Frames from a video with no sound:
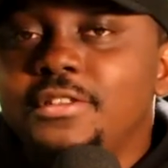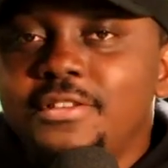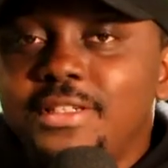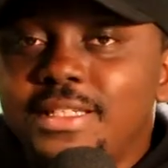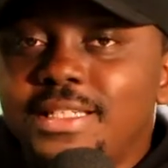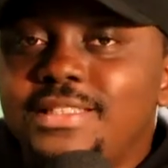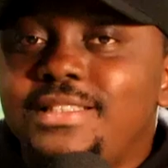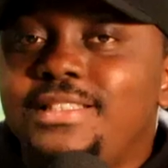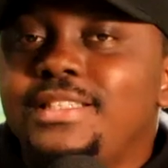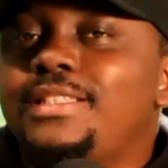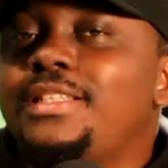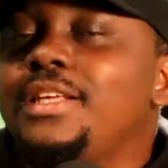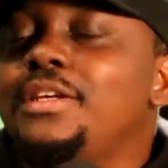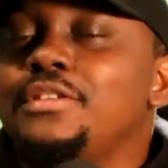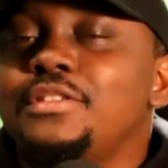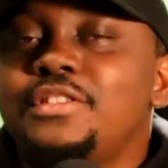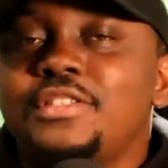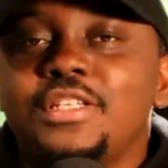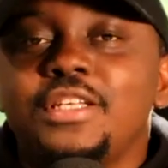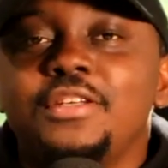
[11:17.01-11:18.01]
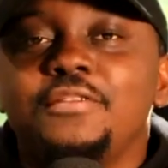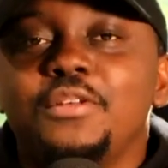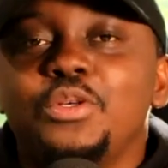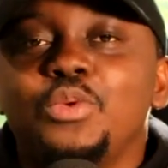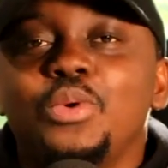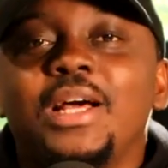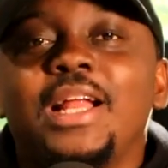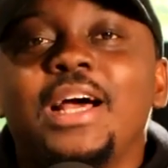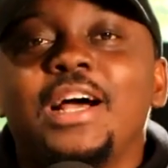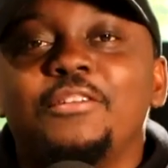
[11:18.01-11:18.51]
really detailed
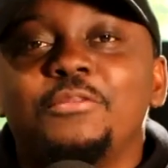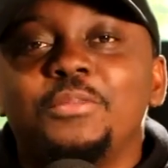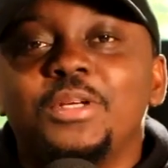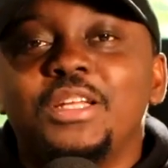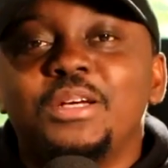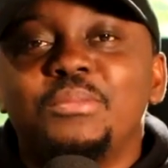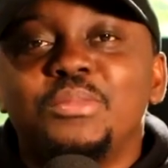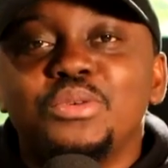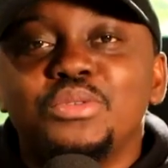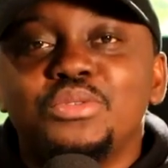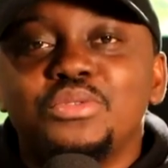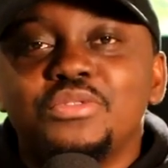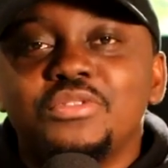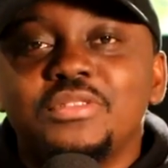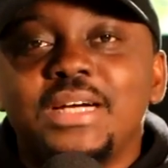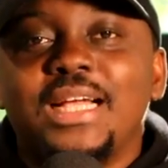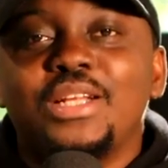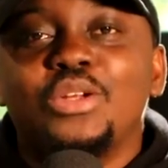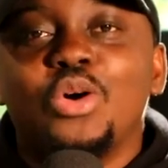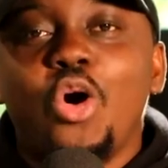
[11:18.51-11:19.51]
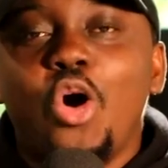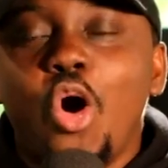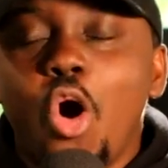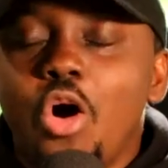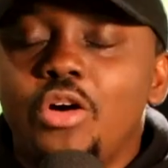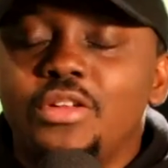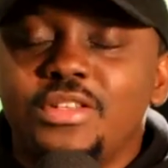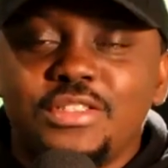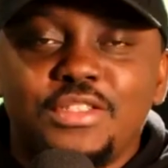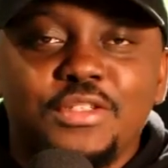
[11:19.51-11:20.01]
CV where I've been able to write
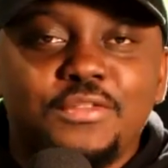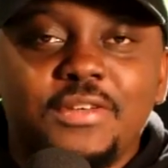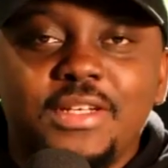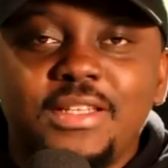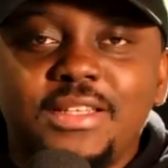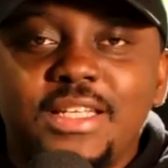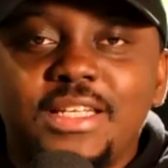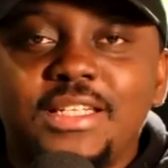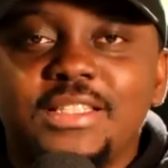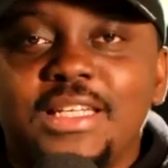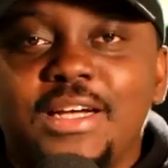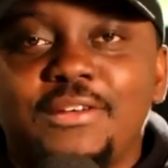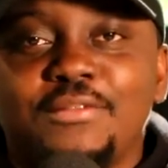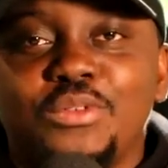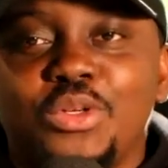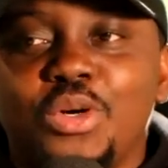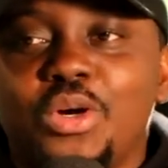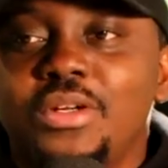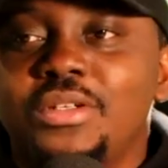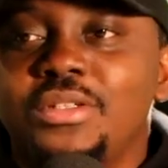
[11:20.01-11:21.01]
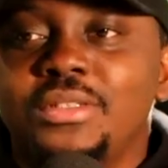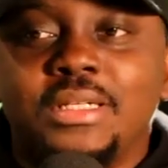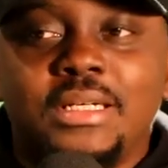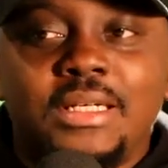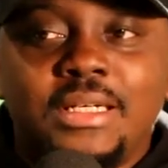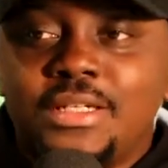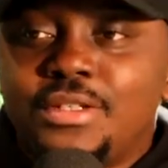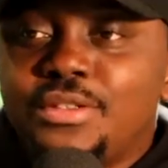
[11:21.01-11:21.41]
all the different things I've done